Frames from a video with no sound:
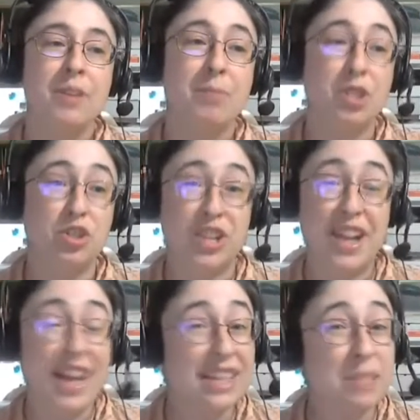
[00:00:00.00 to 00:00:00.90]
But
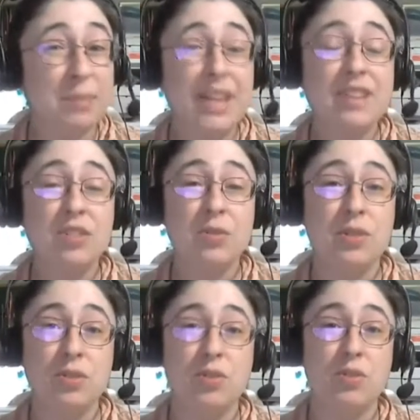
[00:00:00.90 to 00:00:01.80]
genetics play into
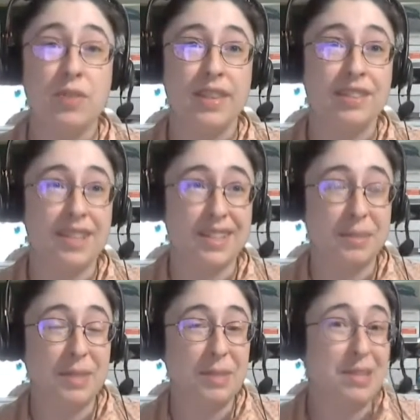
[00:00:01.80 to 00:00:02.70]
it too, and that's not
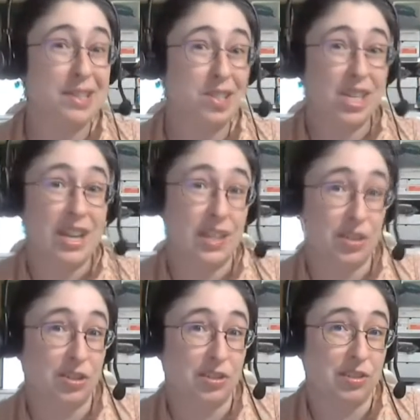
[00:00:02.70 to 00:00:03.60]
something we can
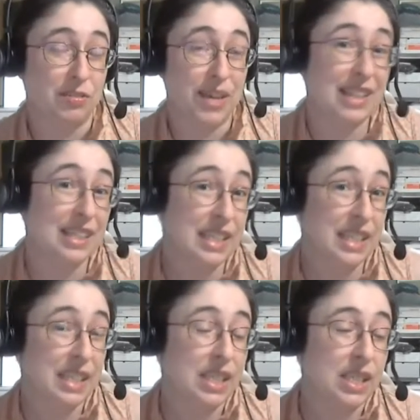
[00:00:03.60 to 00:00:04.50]
change, frankly.
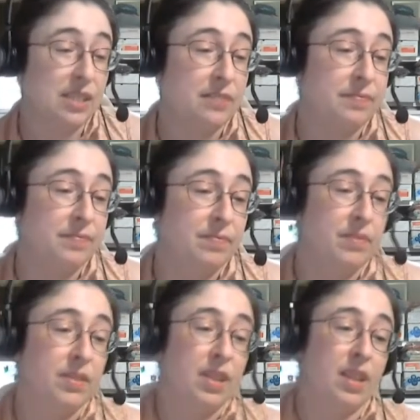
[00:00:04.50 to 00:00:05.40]

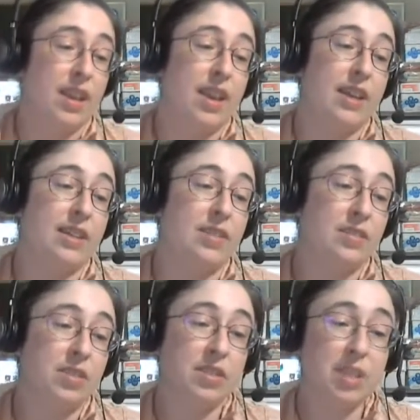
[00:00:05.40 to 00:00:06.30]
And
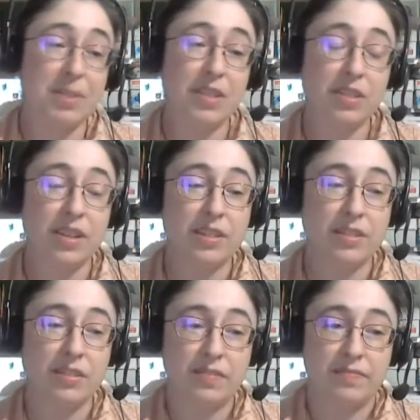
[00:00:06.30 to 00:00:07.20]
to some extent,
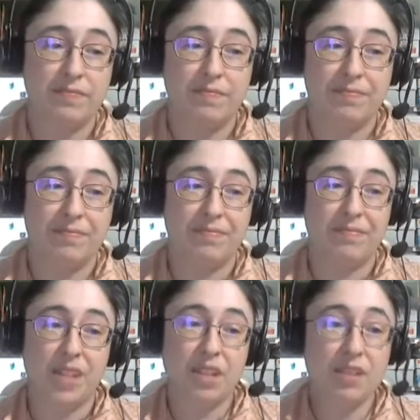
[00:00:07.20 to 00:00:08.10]

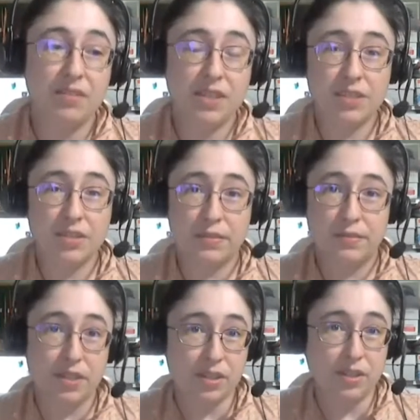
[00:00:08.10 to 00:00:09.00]
not all of us are
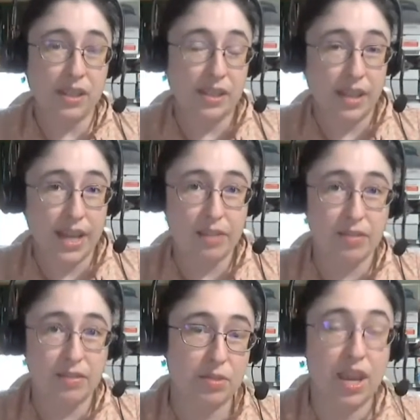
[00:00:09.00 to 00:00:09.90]
physically like
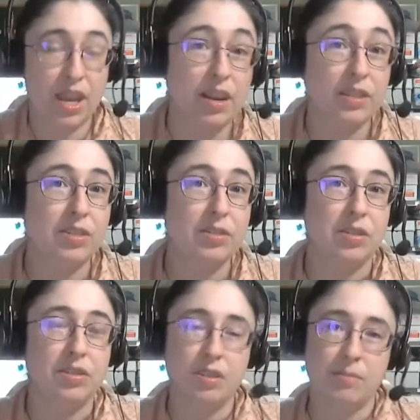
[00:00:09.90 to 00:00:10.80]
those characters in
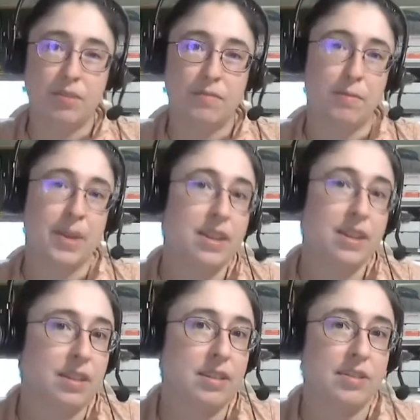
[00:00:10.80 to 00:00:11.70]
terms of weight,
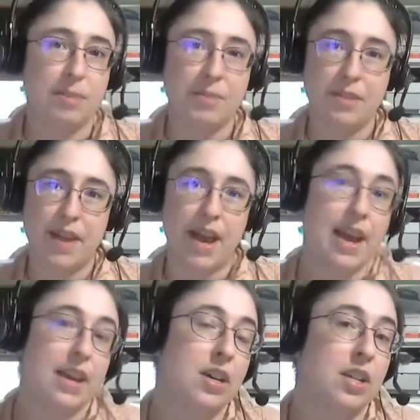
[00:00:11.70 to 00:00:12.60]
in terms of eye
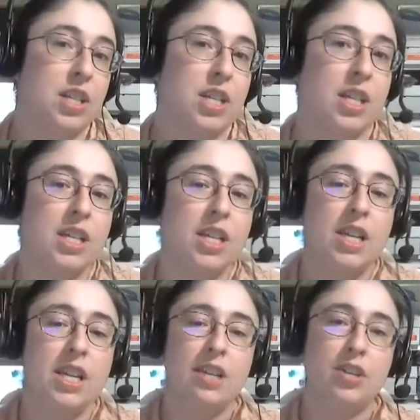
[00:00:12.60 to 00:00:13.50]
color,
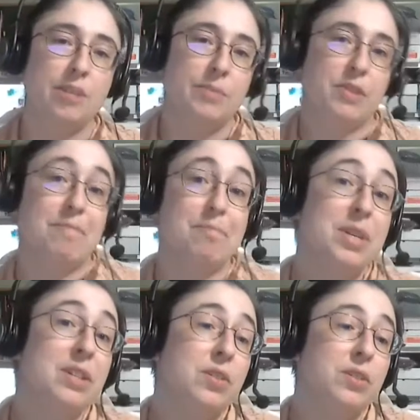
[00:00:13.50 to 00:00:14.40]
in terms of
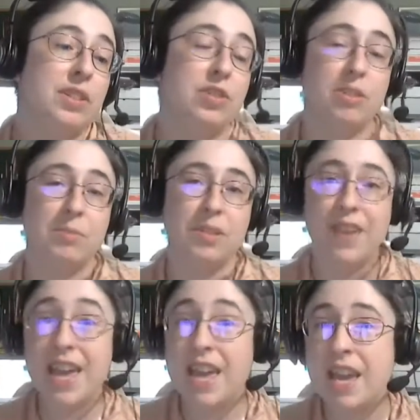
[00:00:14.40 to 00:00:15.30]
build, in terms of
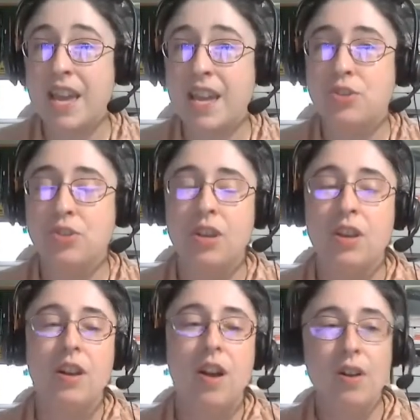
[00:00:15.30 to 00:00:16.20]
age,
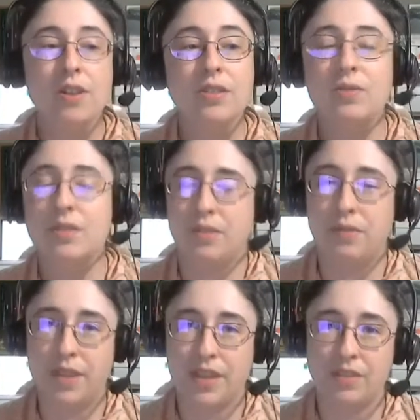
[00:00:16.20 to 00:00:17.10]
all sorts of
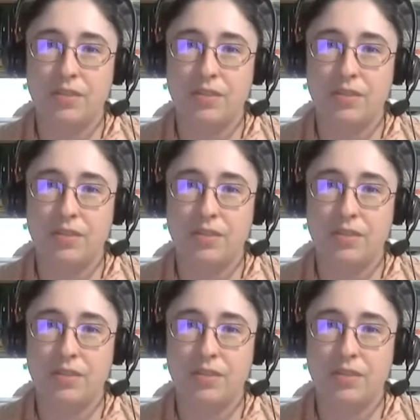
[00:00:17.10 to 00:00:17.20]
things.